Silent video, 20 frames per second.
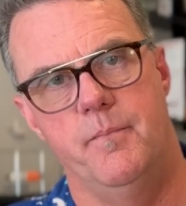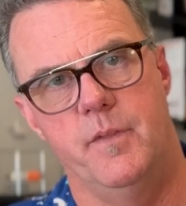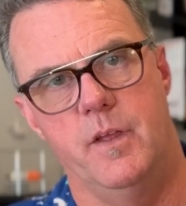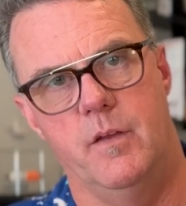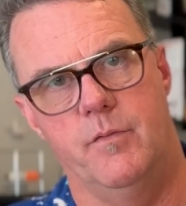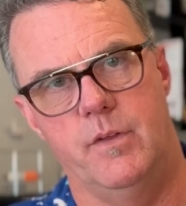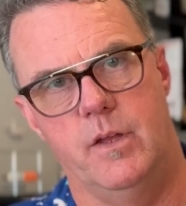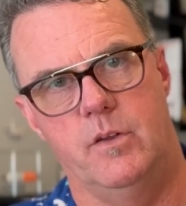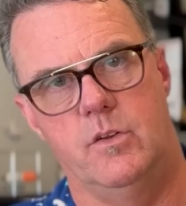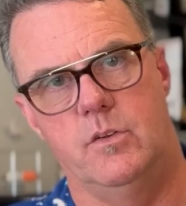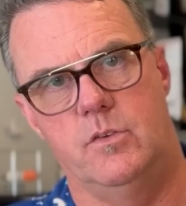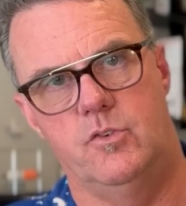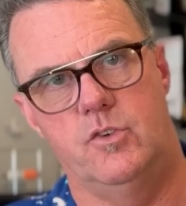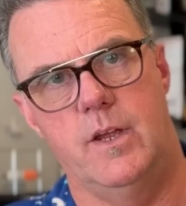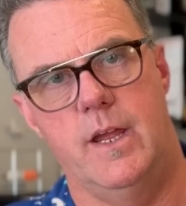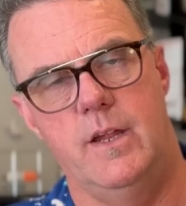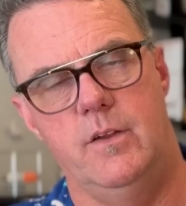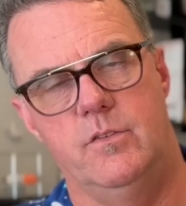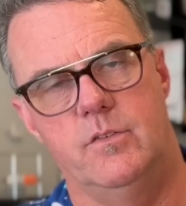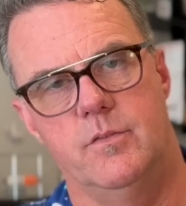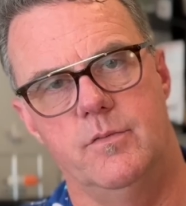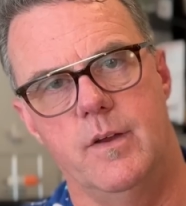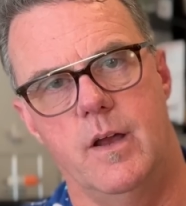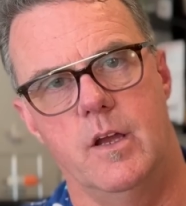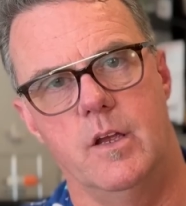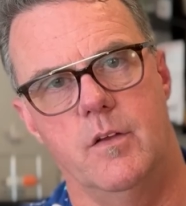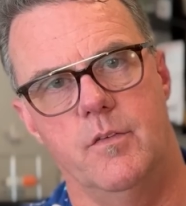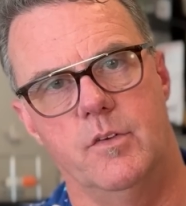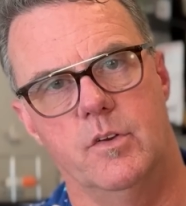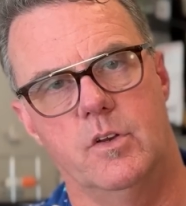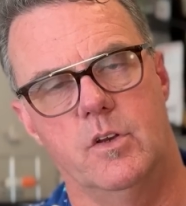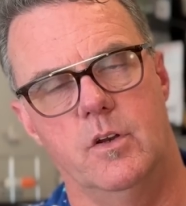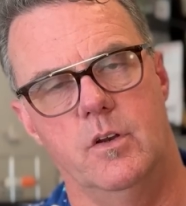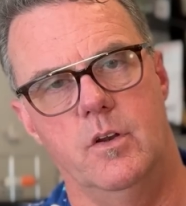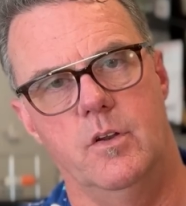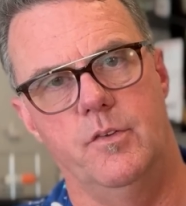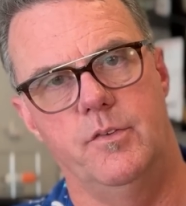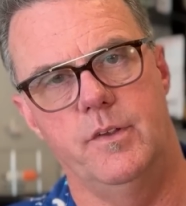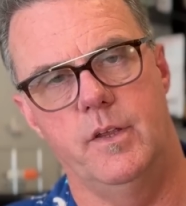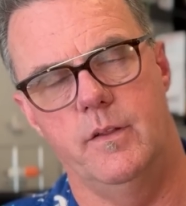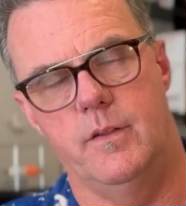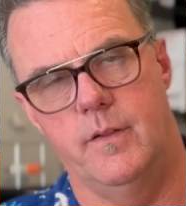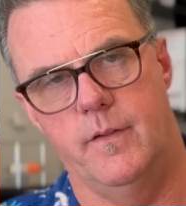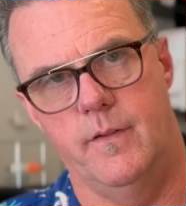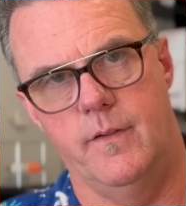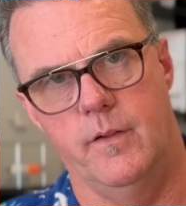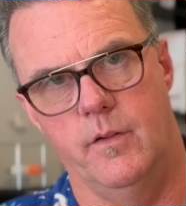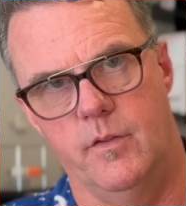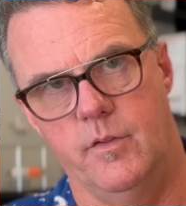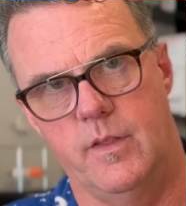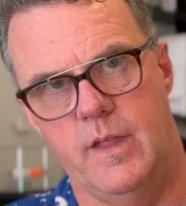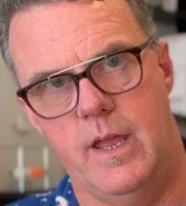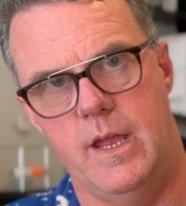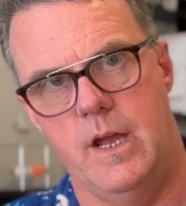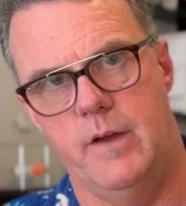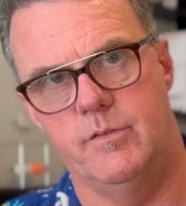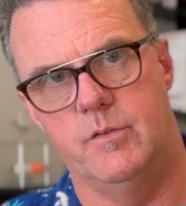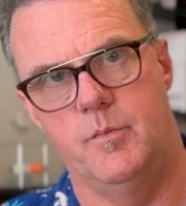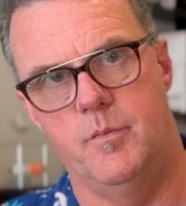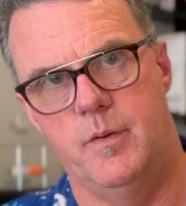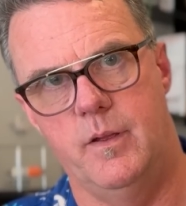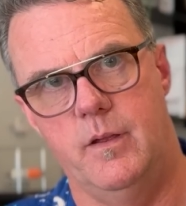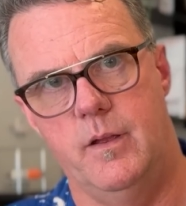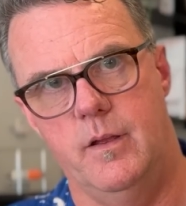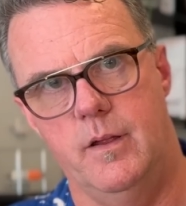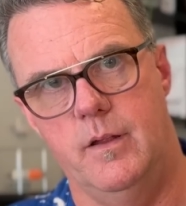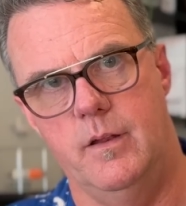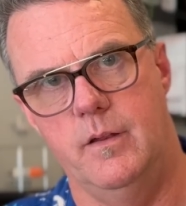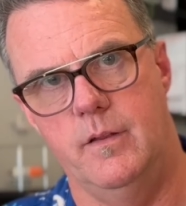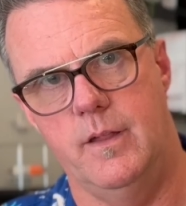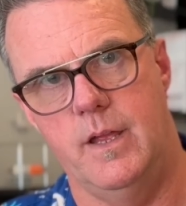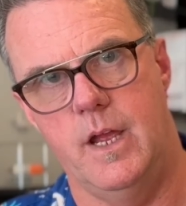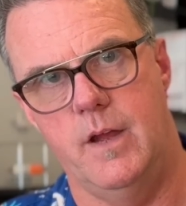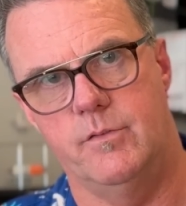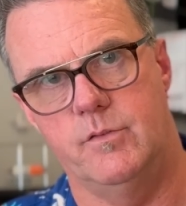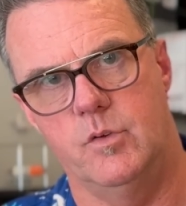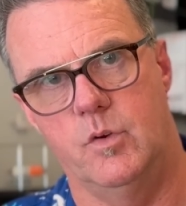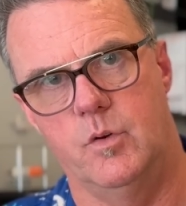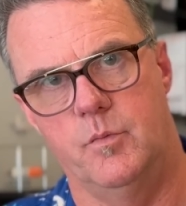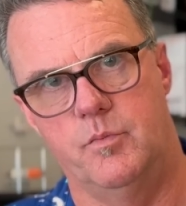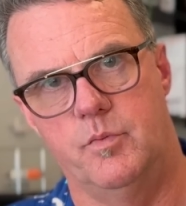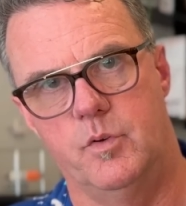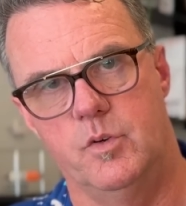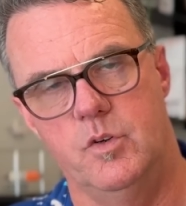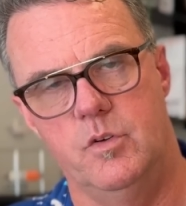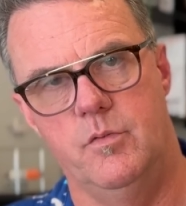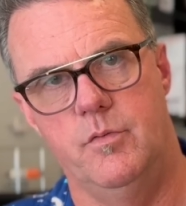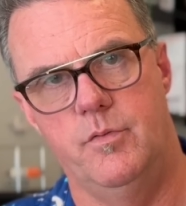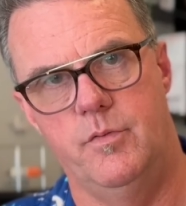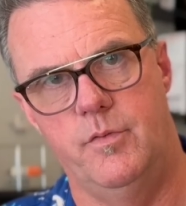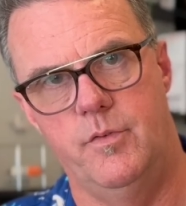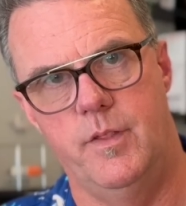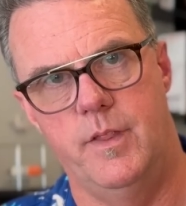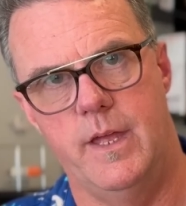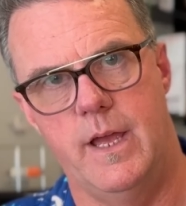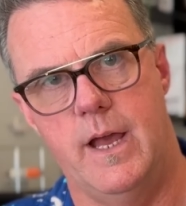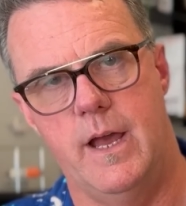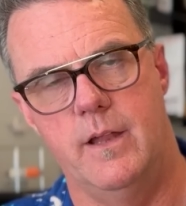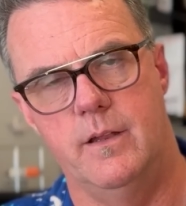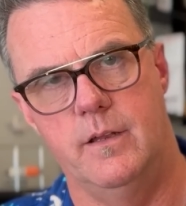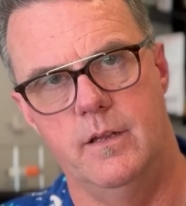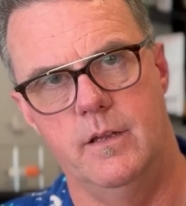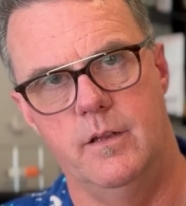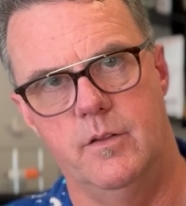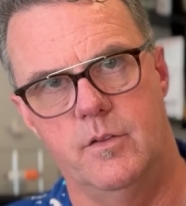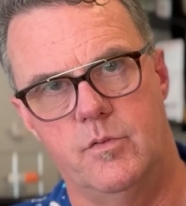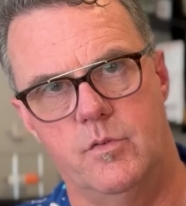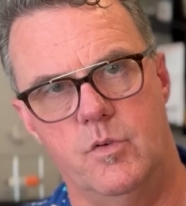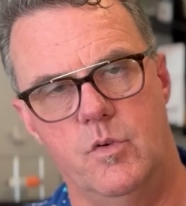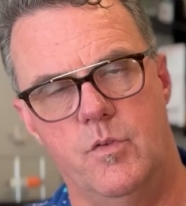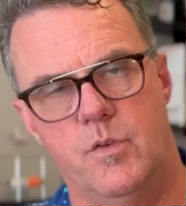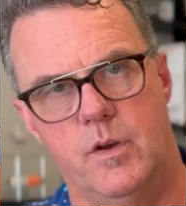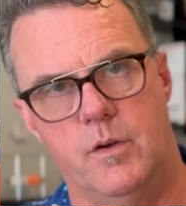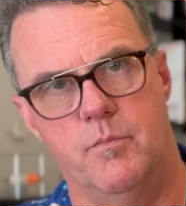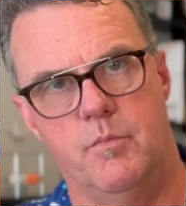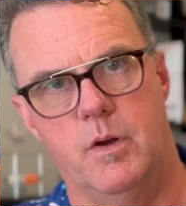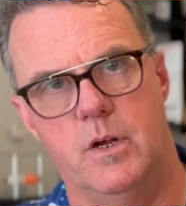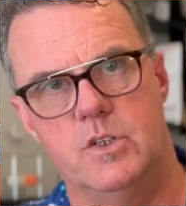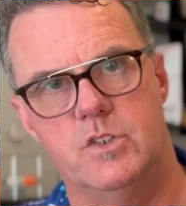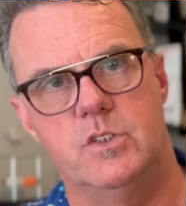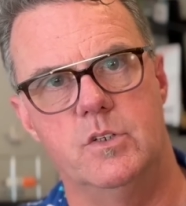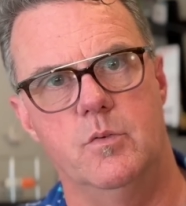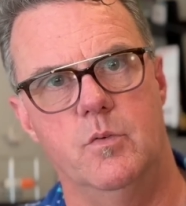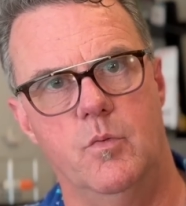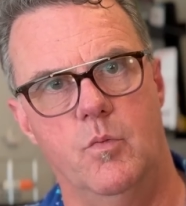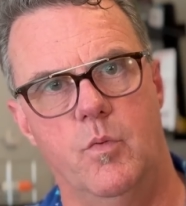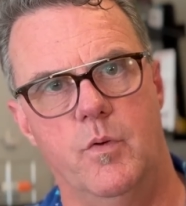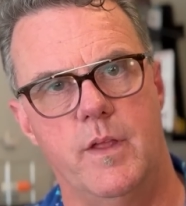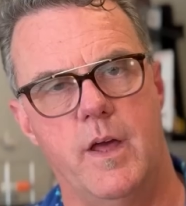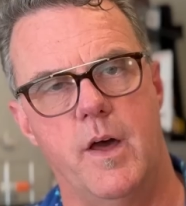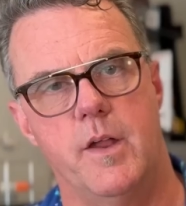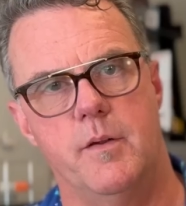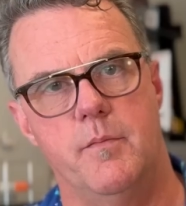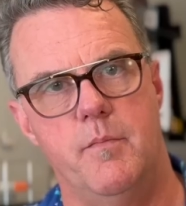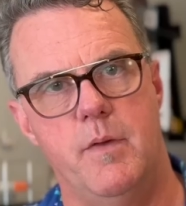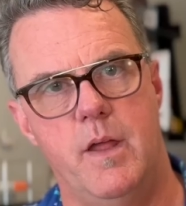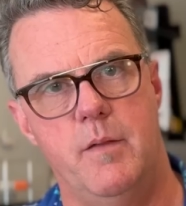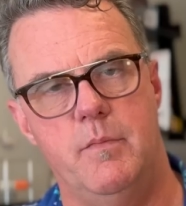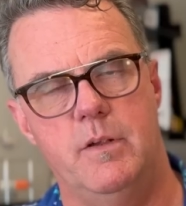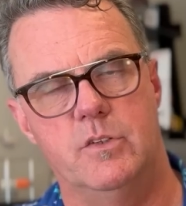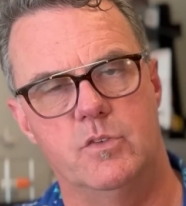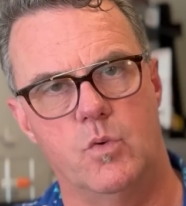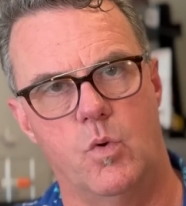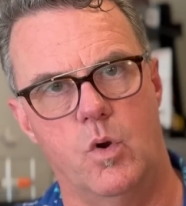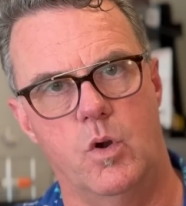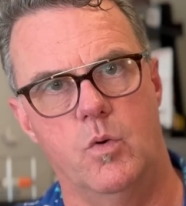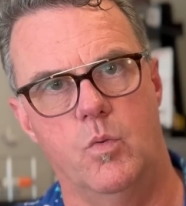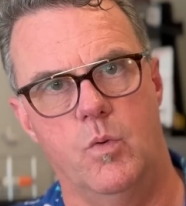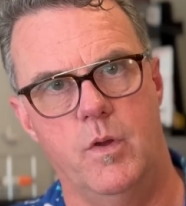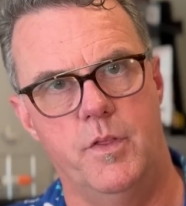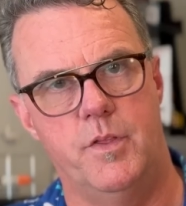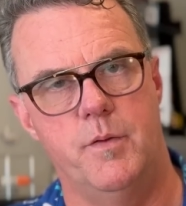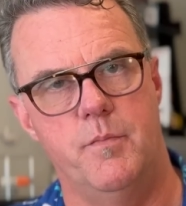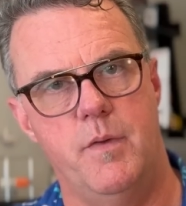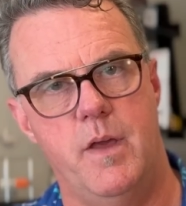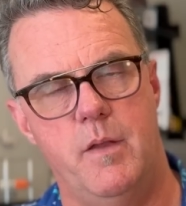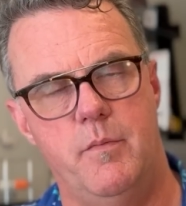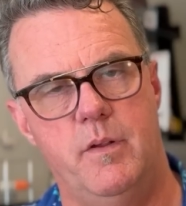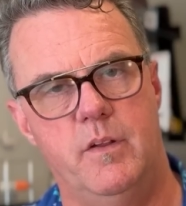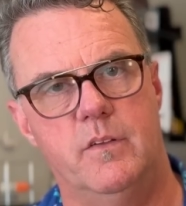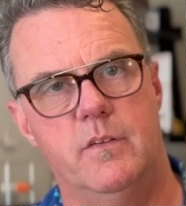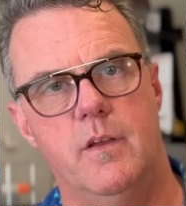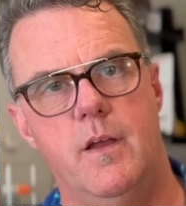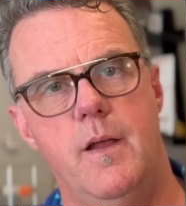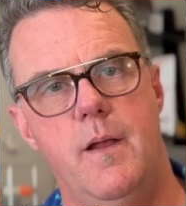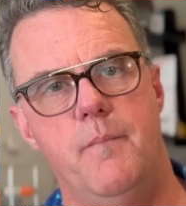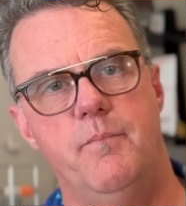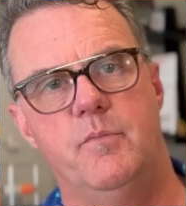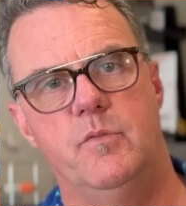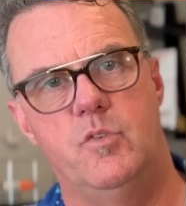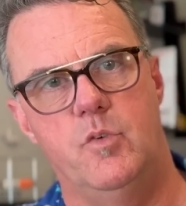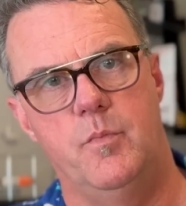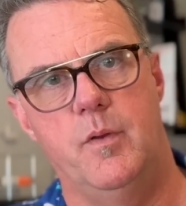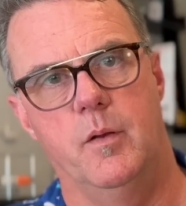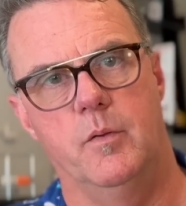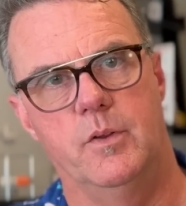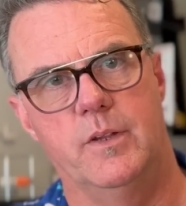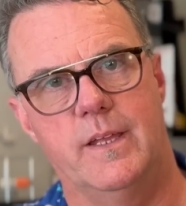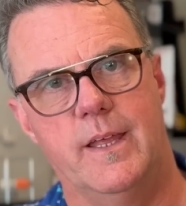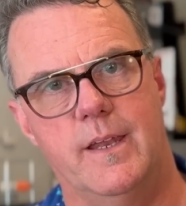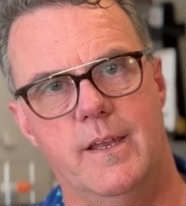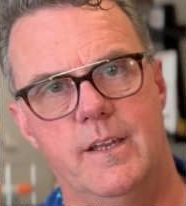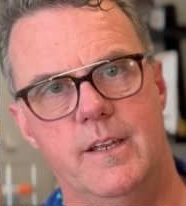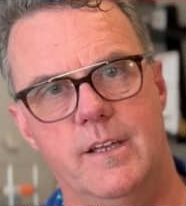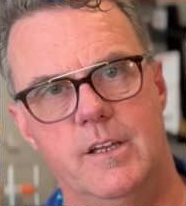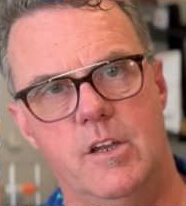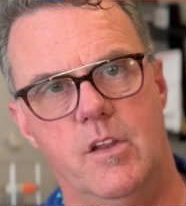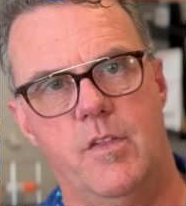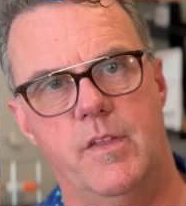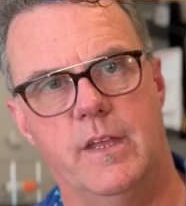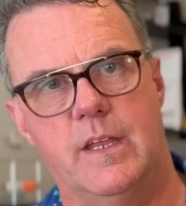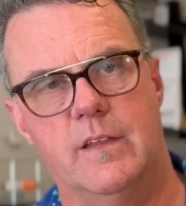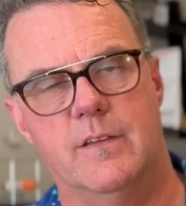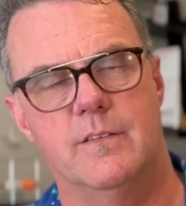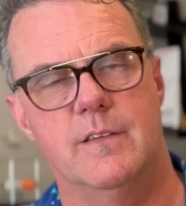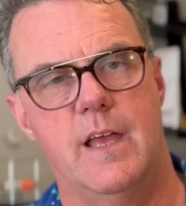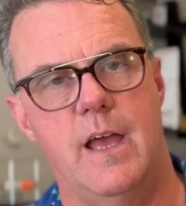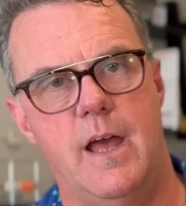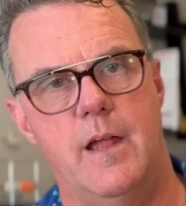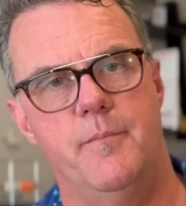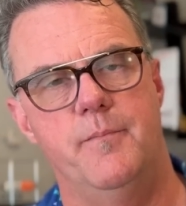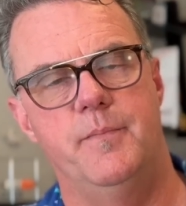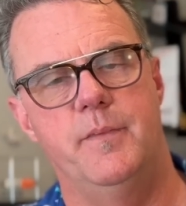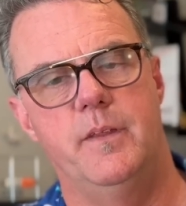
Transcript: If they change the value of the currency, then they have to approve that through their budget without amendments or with amendments to be able to get it into the Gazette.